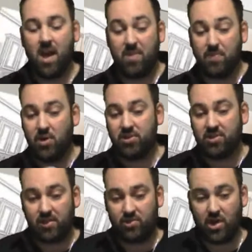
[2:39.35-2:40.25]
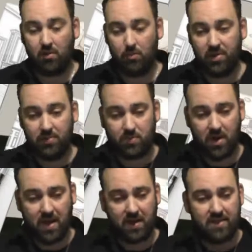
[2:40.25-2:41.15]
Me personally, I use Sherwin-Williams
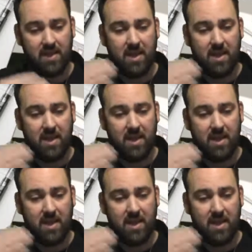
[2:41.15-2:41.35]
products,